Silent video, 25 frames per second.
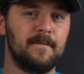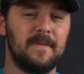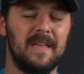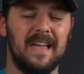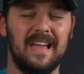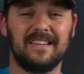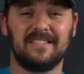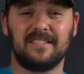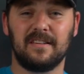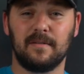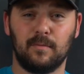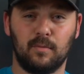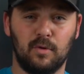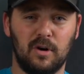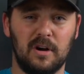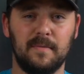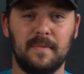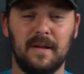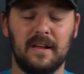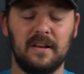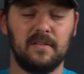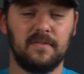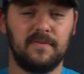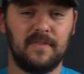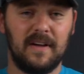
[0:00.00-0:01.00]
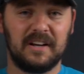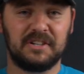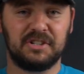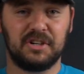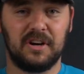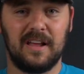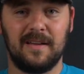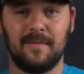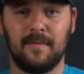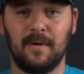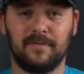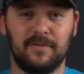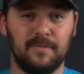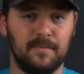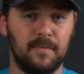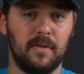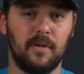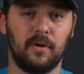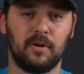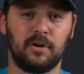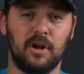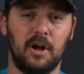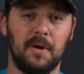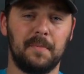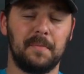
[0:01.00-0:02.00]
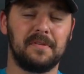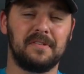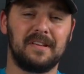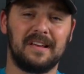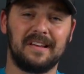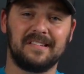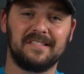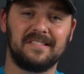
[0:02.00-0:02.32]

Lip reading: and some remanufactured ammo from other companies like